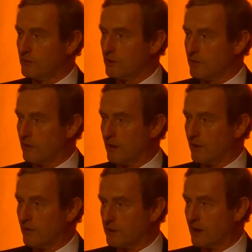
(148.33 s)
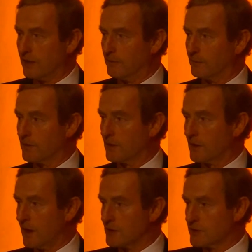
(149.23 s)
when we're on our game.
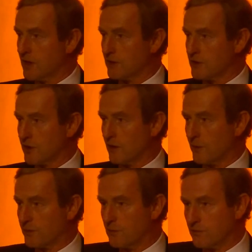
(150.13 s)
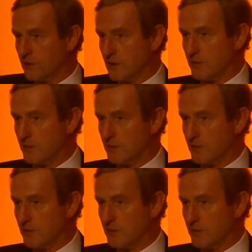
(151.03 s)
As Katie Taylor proved